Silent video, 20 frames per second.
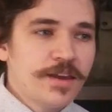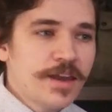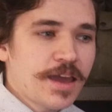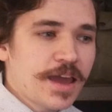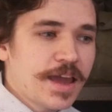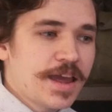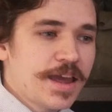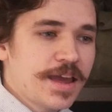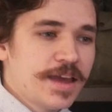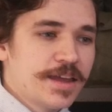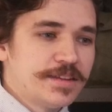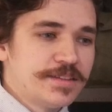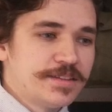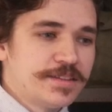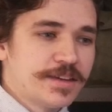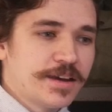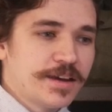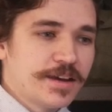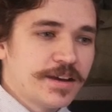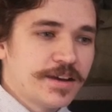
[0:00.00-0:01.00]
And
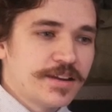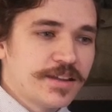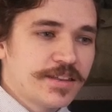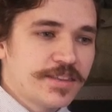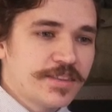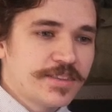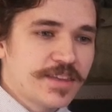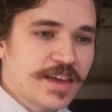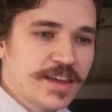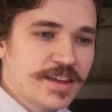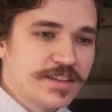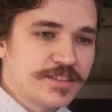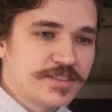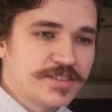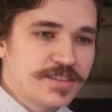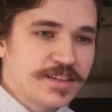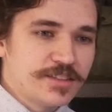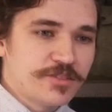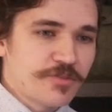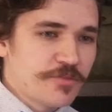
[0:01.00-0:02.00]
that
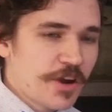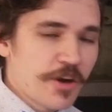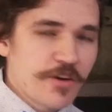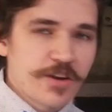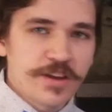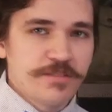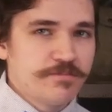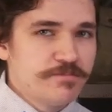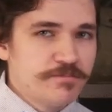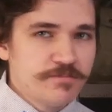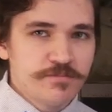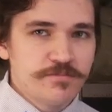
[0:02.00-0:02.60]
it's very,